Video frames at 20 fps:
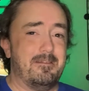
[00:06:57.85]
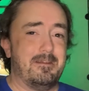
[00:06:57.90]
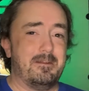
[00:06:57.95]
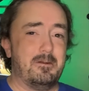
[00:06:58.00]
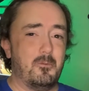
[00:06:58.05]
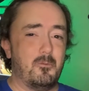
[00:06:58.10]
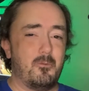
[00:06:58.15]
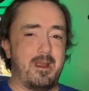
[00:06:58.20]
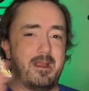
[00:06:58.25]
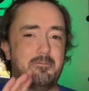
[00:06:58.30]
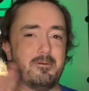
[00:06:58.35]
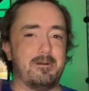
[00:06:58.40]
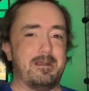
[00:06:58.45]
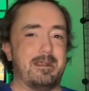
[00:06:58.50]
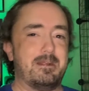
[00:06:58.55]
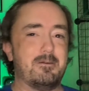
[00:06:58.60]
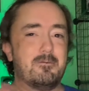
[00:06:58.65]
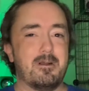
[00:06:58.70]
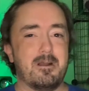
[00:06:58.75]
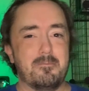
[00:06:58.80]
don't waver
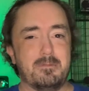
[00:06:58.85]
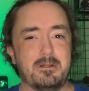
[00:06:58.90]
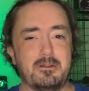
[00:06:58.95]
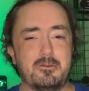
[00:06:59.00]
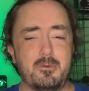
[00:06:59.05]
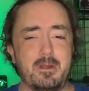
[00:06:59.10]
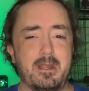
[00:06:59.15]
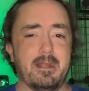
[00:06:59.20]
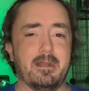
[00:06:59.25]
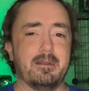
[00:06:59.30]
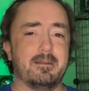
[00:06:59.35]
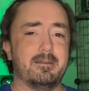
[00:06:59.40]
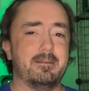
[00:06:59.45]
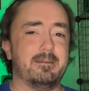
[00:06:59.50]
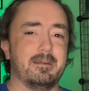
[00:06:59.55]
anywhere in between,